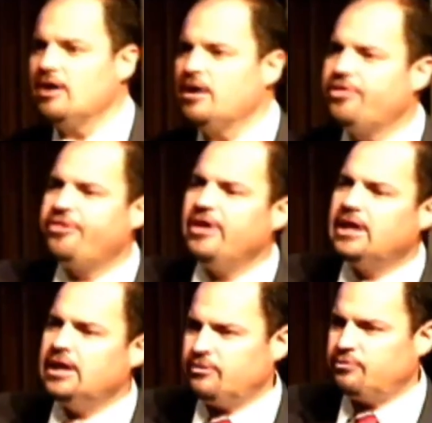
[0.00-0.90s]

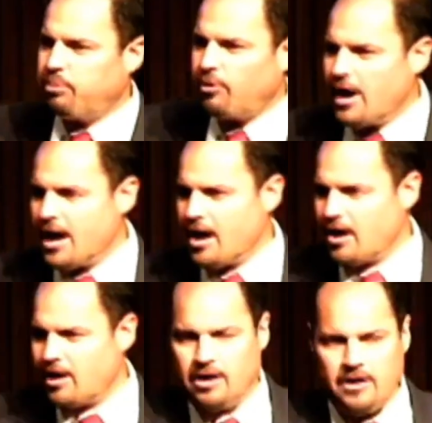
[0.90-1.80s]
thinking of
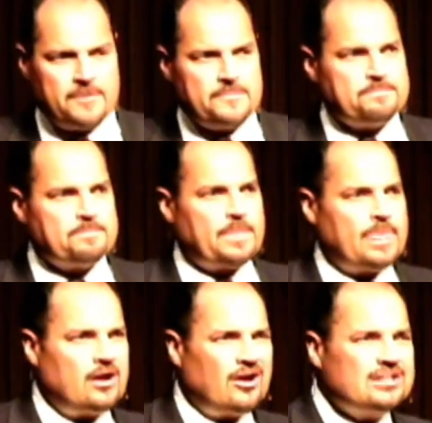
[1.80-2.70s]
prayer and
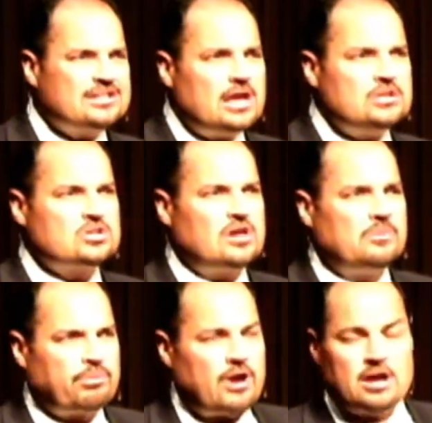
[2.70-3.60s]
our attention on
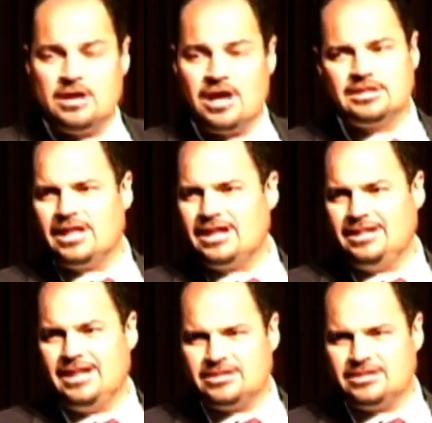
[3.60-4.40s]
prayer, not to let it end.